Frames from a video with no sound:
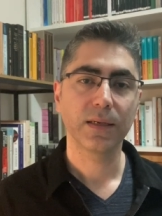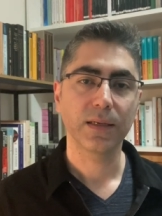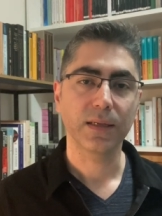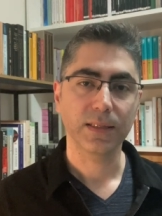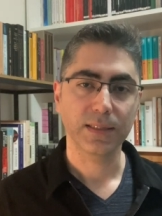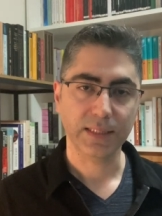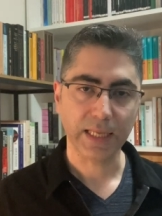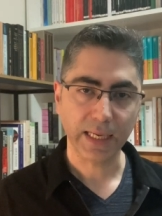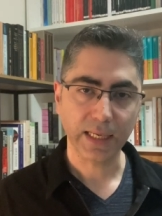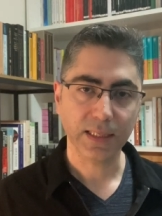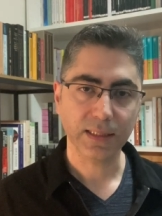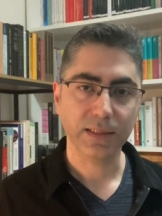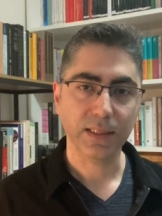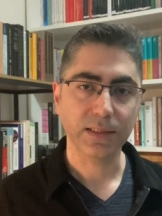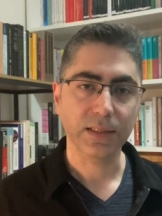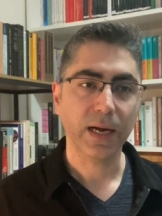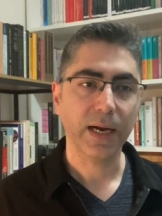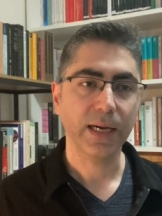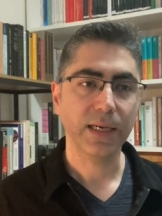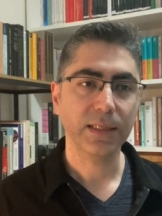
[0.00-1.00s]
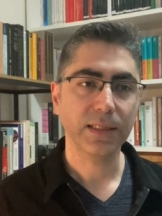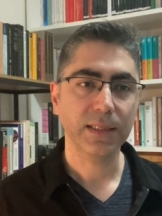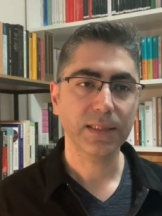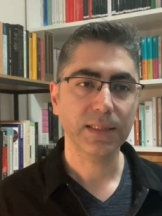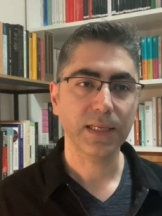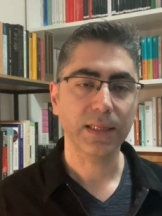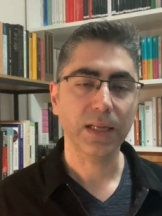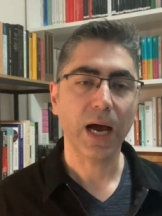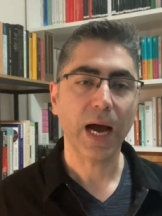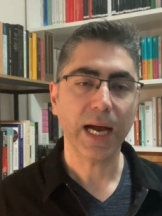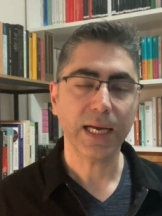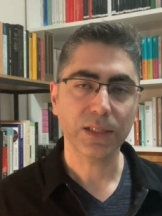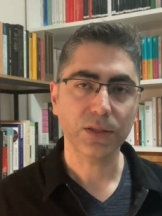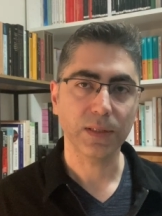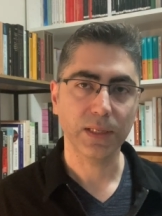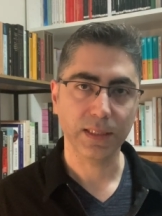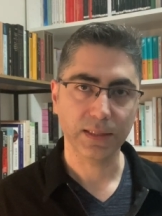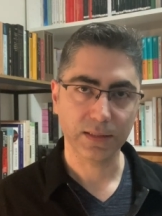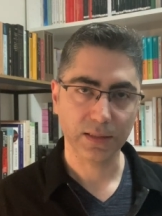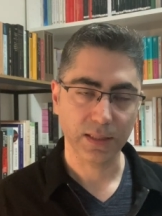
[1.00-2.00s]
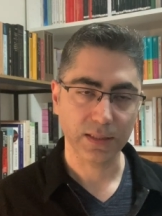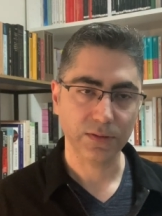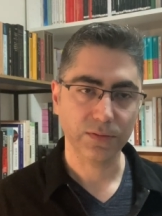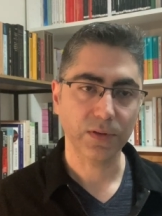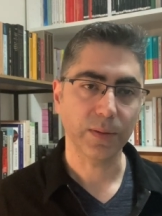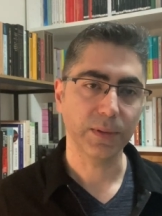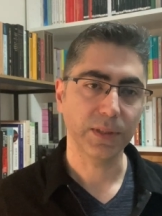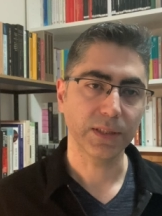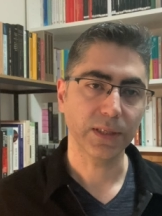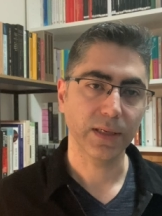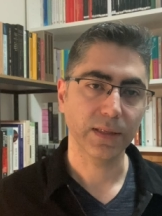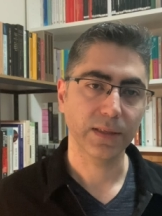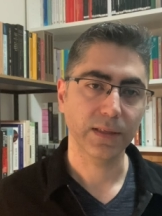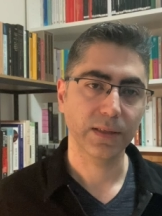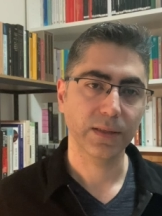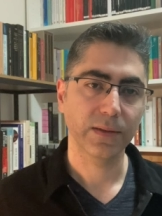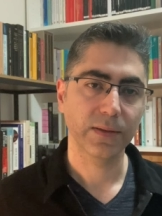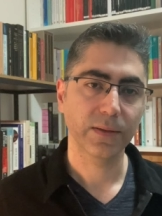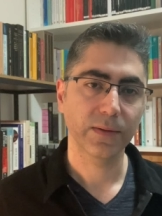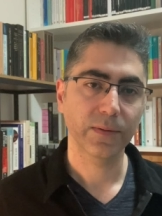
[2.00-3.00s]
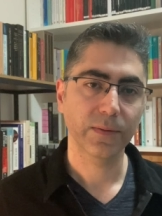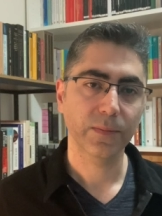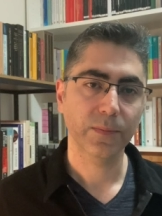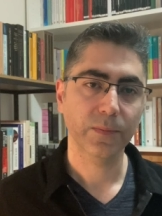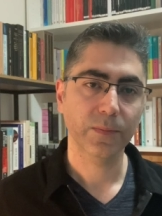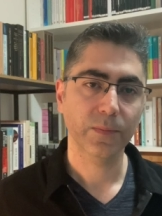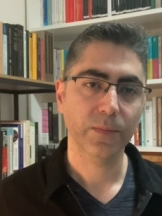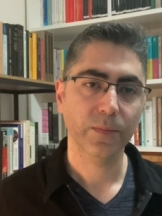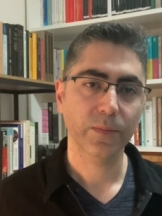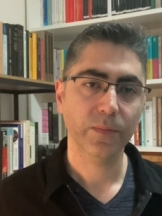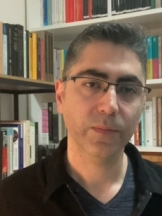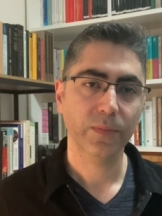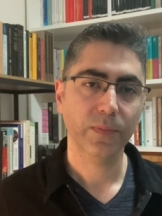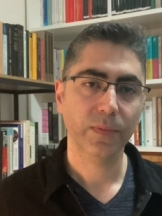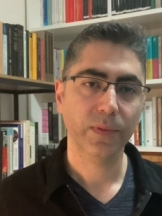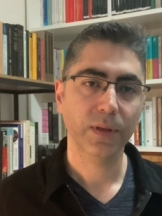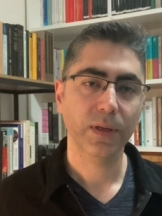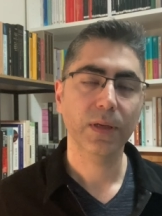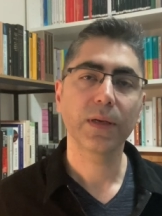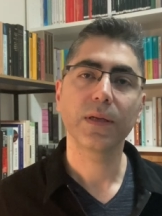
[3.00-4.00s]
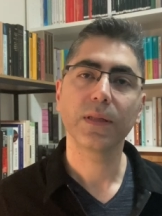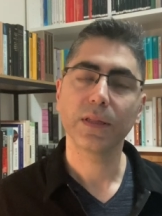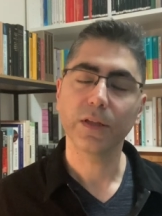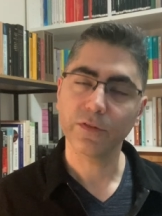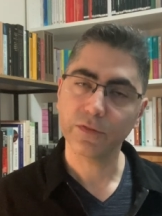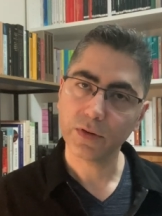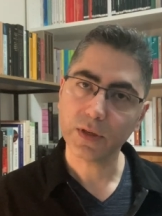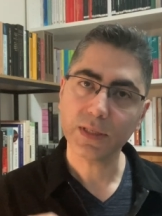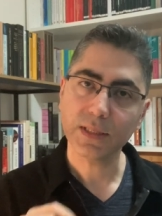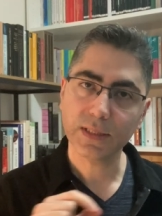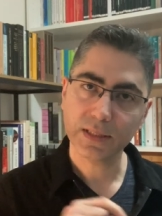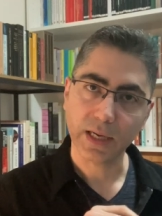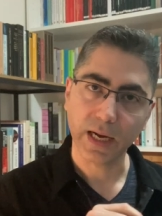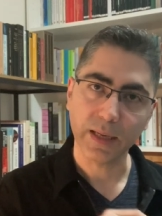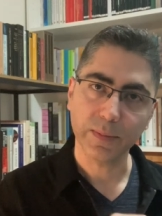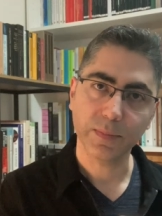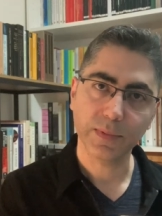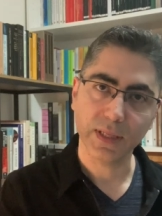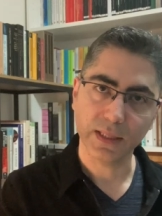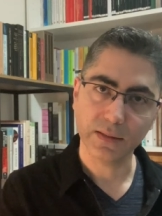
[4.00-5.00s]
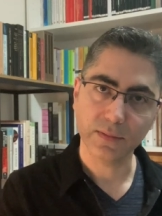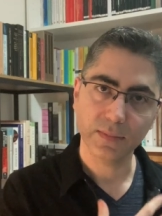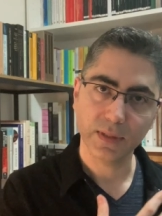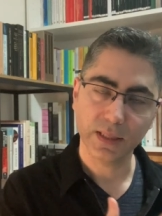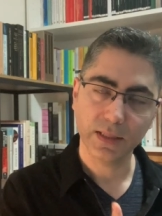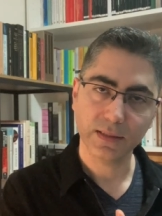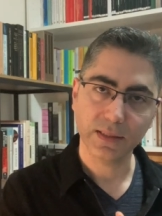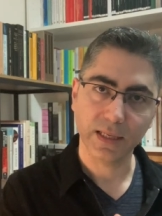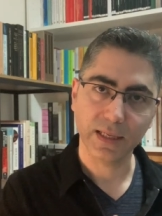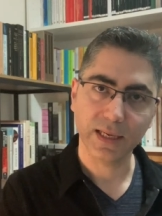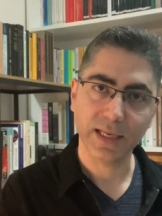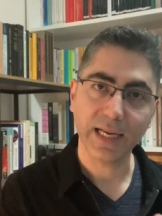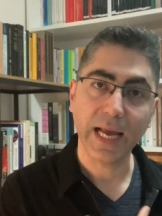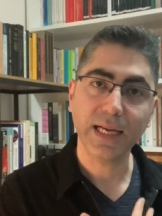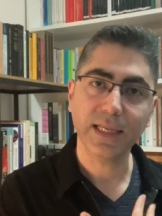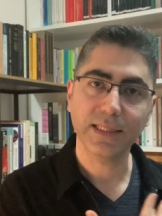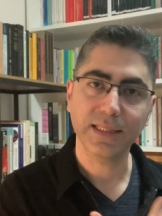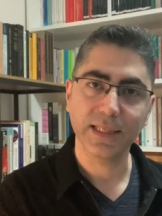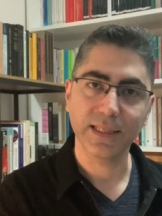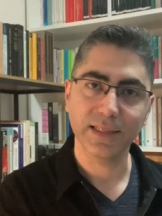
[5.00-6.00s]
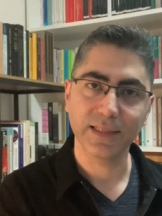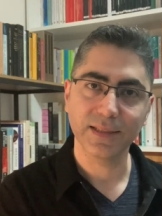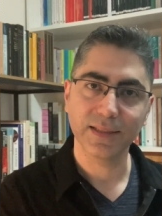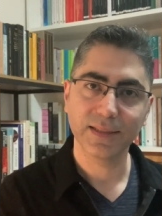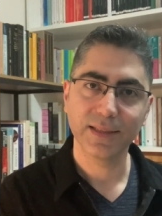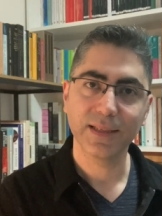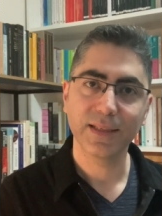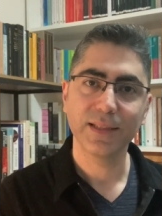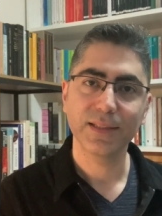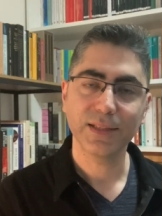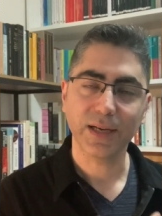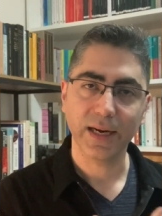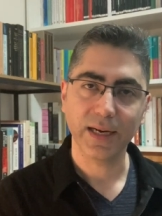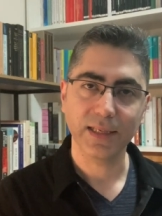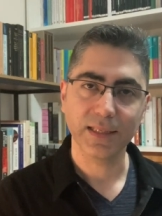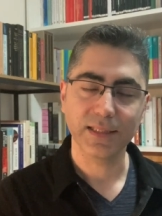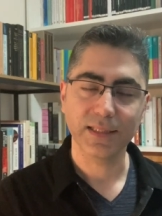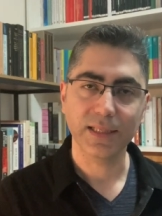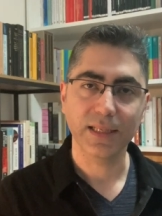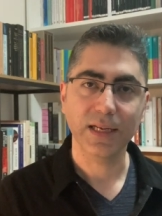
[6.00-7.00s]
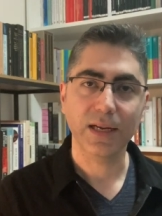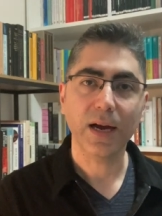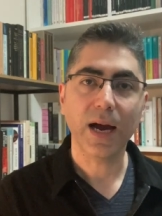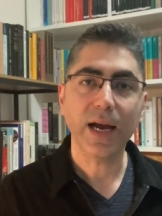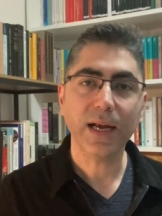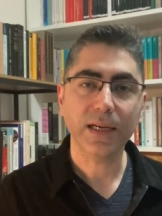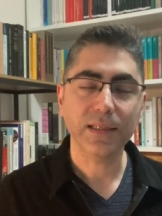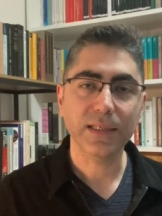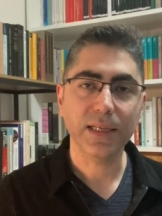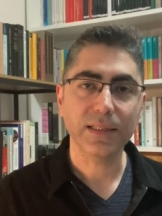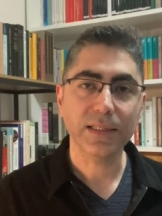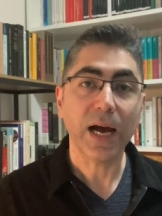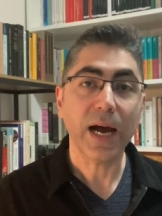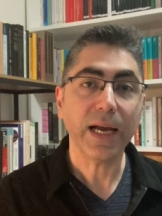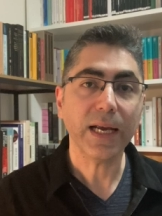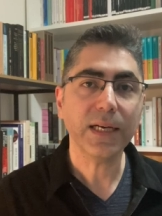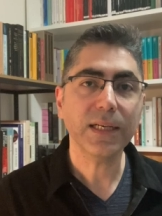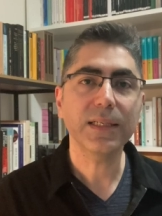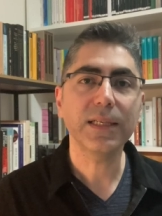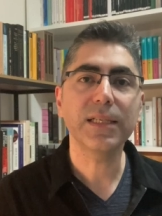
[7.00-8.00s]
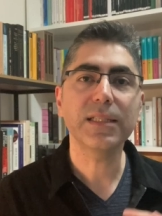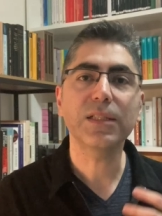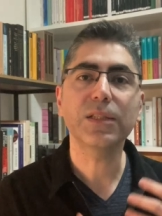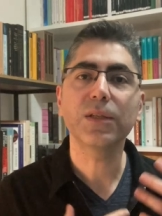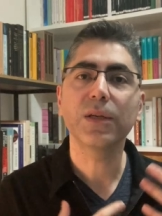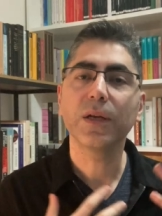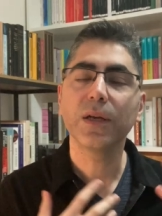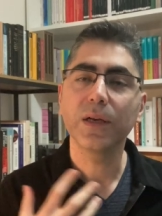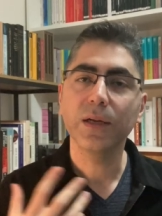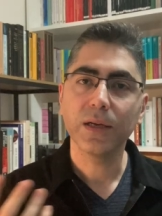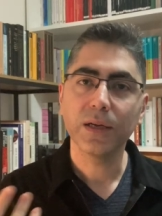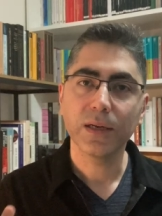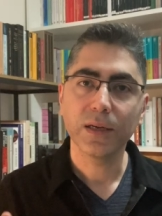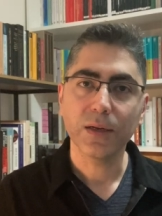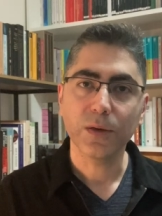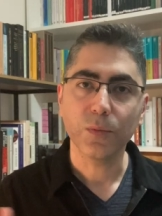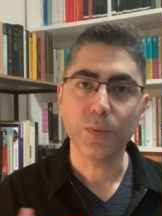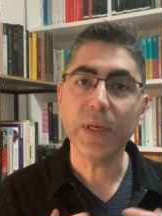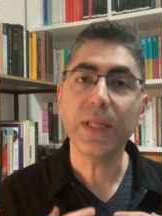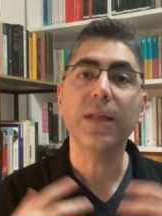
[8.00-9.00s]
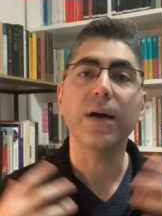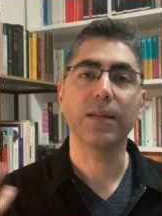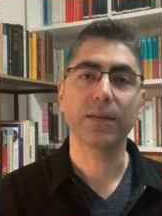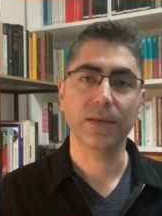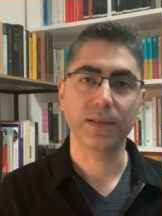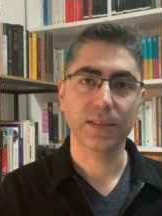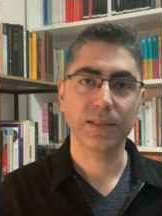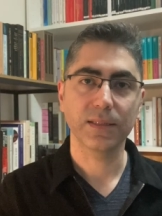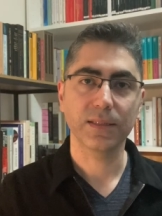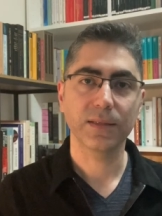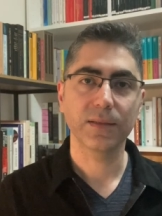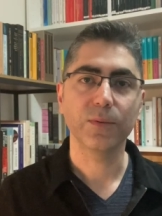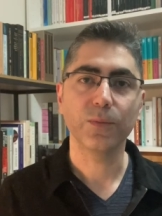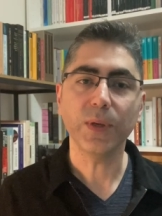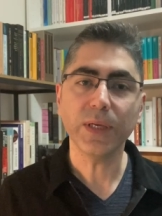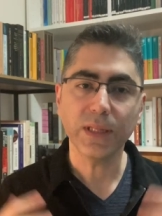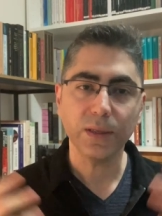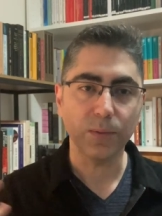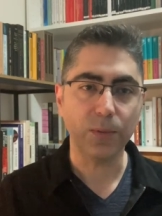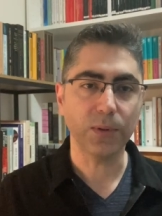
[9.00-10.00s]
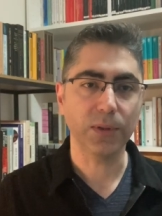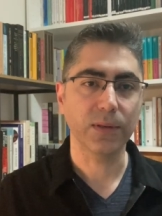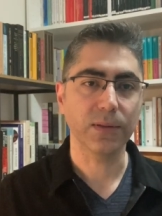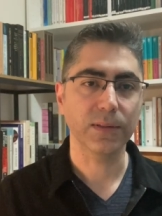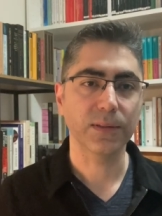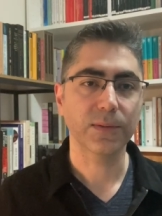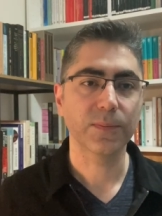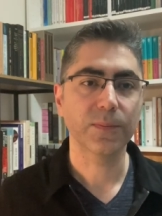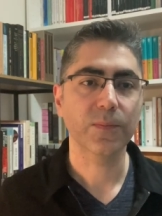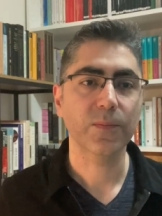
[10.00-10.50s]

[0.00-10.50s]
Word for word: Second, the tiredness that isolates us from each other. The first type, that the connecting tiredness, the, the tiredness with others, with the world.